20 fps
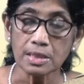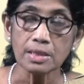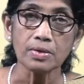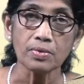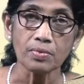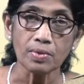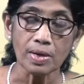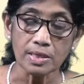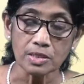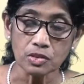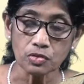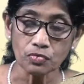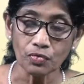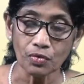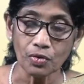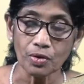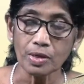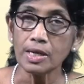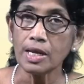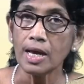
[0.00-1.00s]
rise,
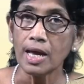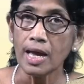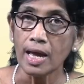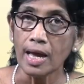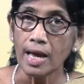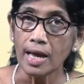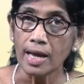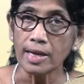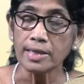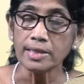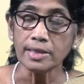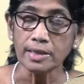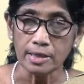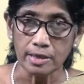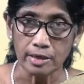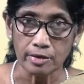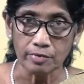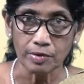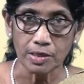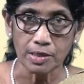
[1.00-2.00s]
fall, and
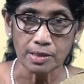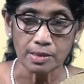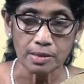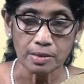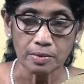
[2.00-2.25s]
level.